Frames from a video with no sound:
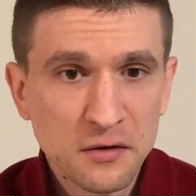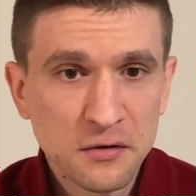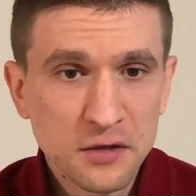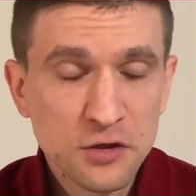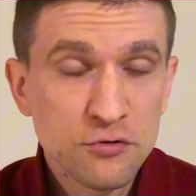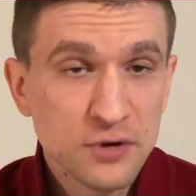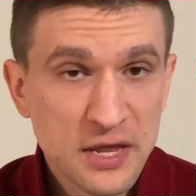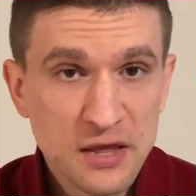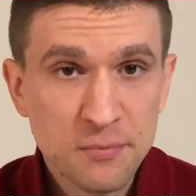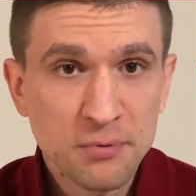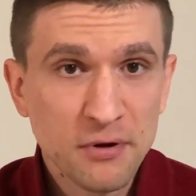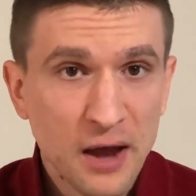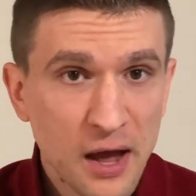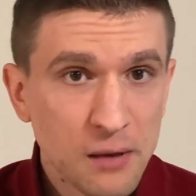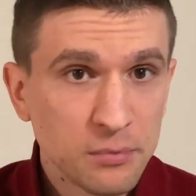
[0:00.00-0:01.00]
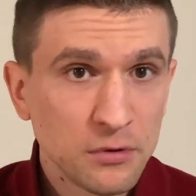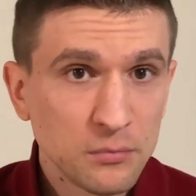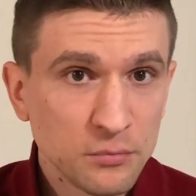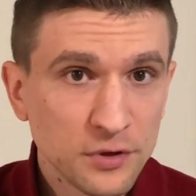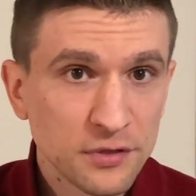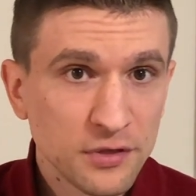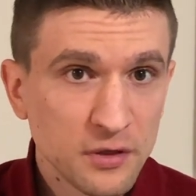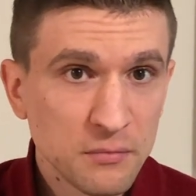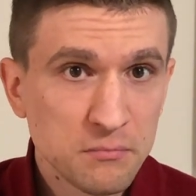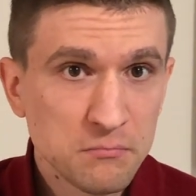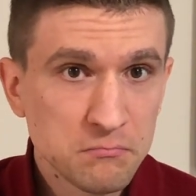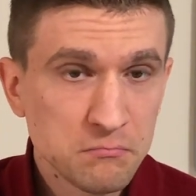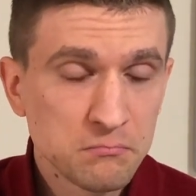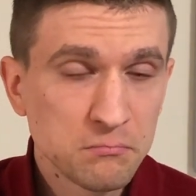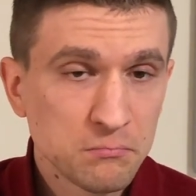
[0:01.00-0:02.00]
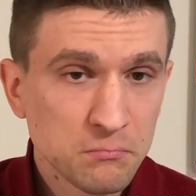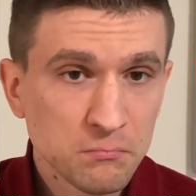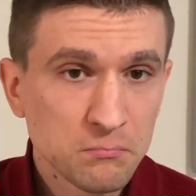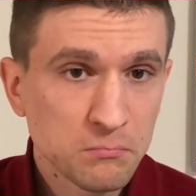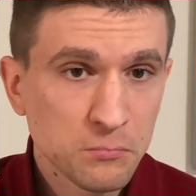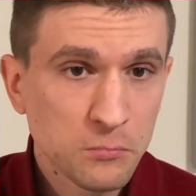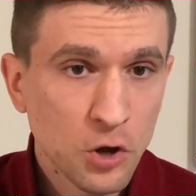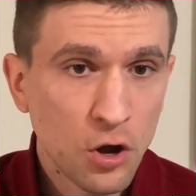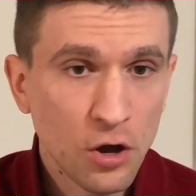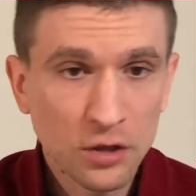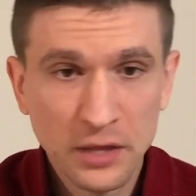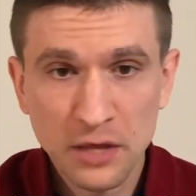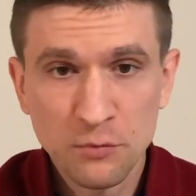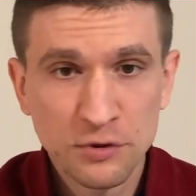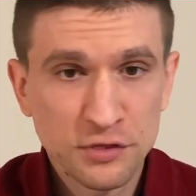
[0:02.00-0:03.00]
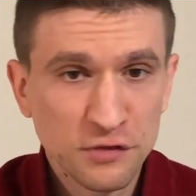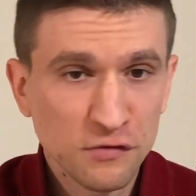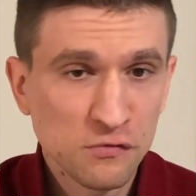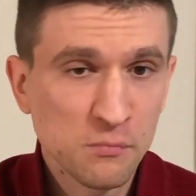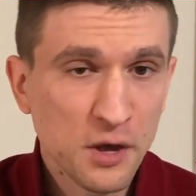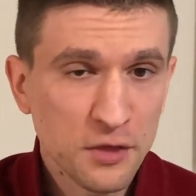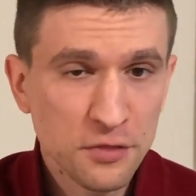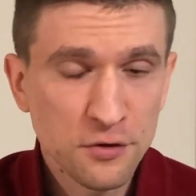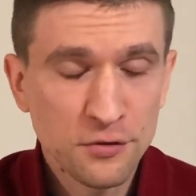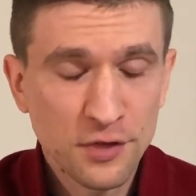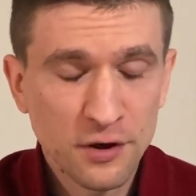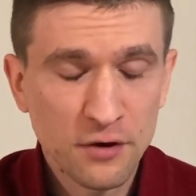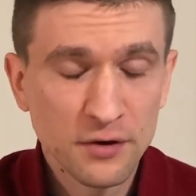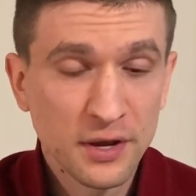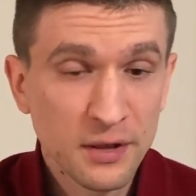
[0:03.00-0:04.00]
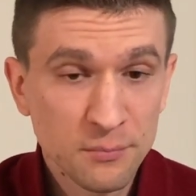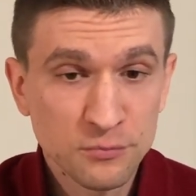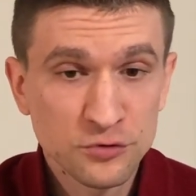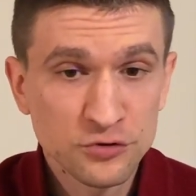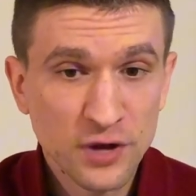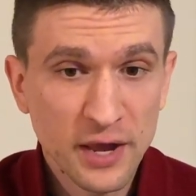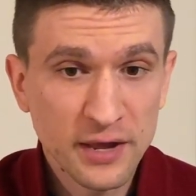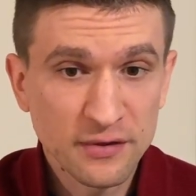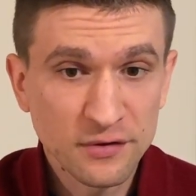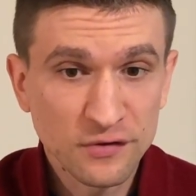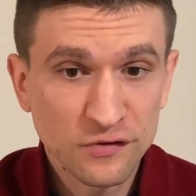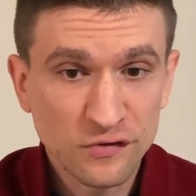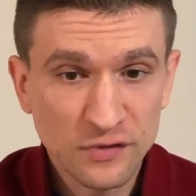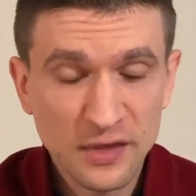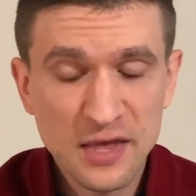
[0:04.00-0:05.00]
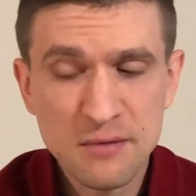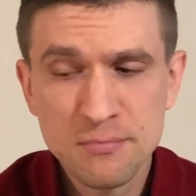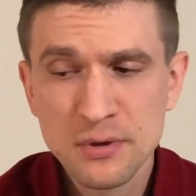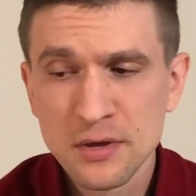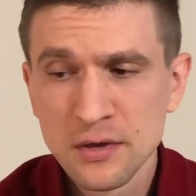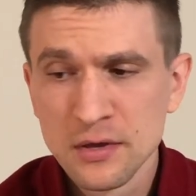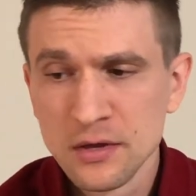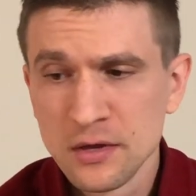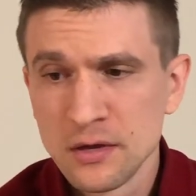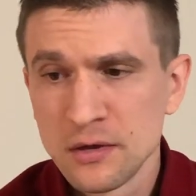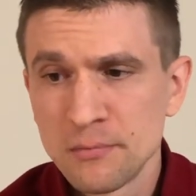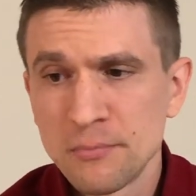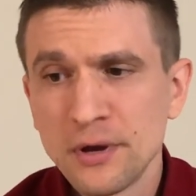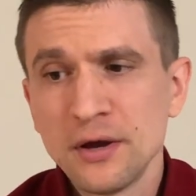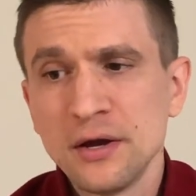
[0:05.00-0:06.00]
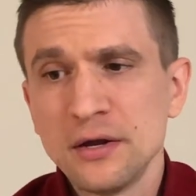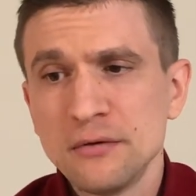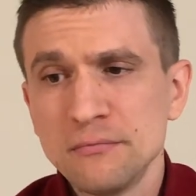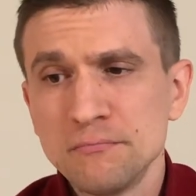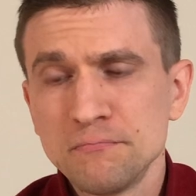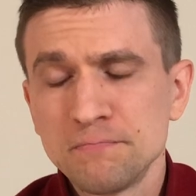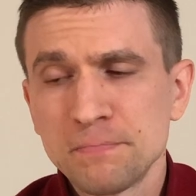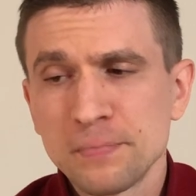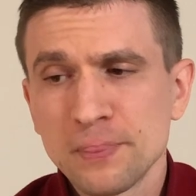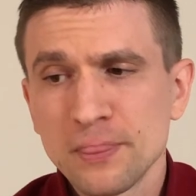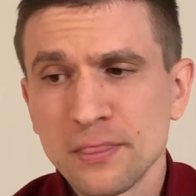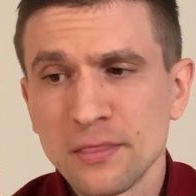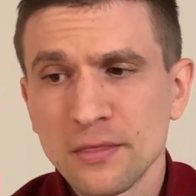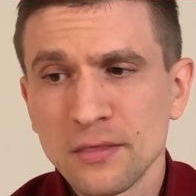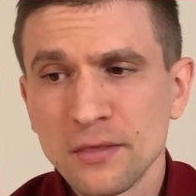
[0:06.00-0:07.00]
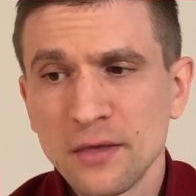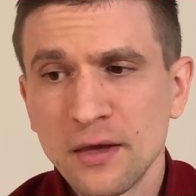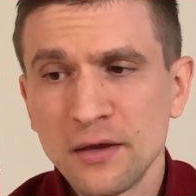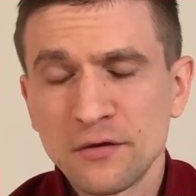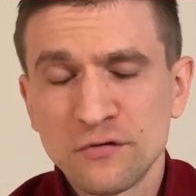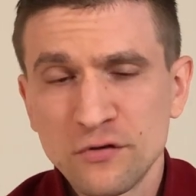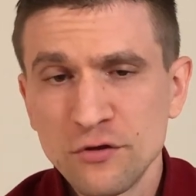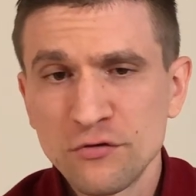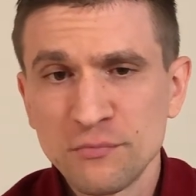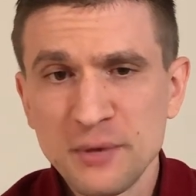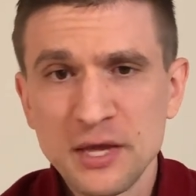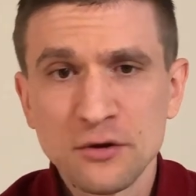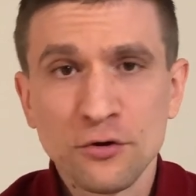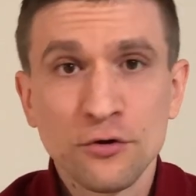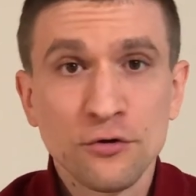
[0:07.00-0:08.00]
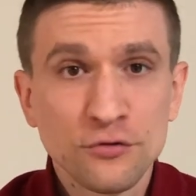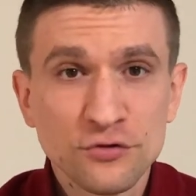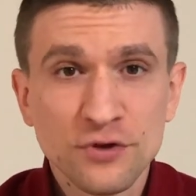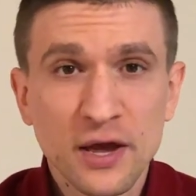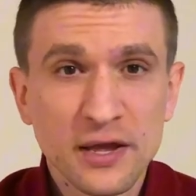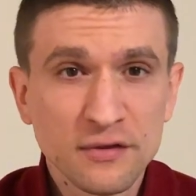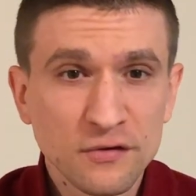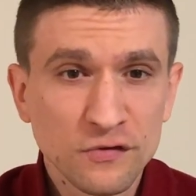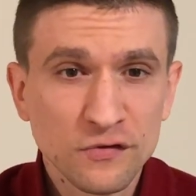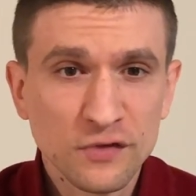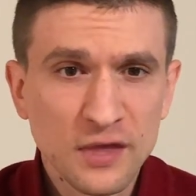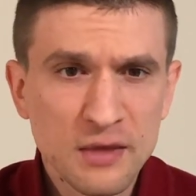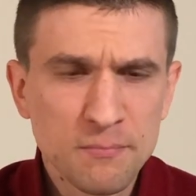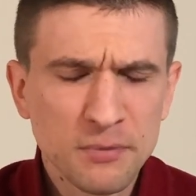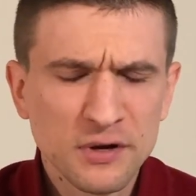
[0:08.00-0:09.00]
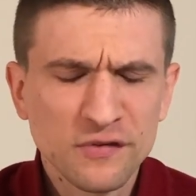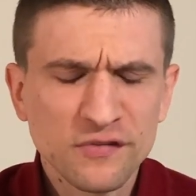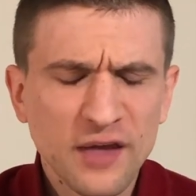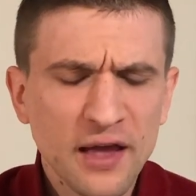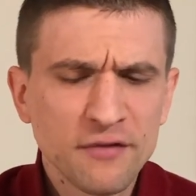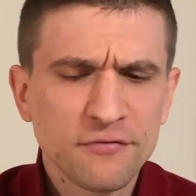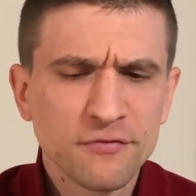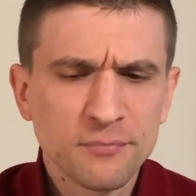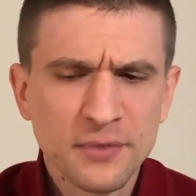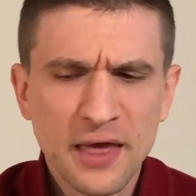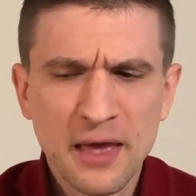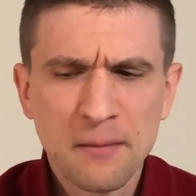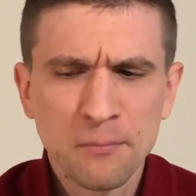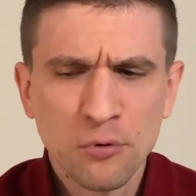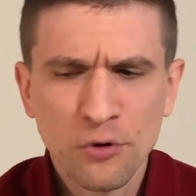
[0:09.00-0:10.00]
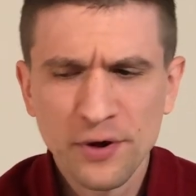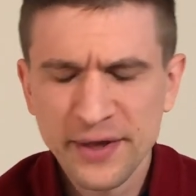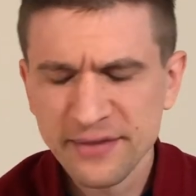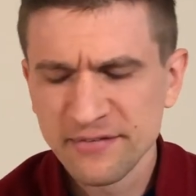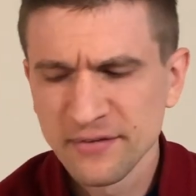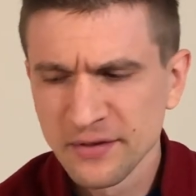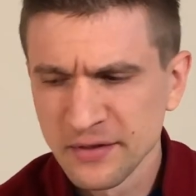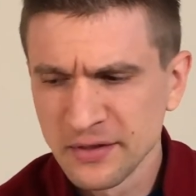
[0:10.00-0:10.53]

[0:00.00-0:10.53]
unique problem with him calling with his mother there and him trying to sleep, and her trying to sleep. But aside from that point,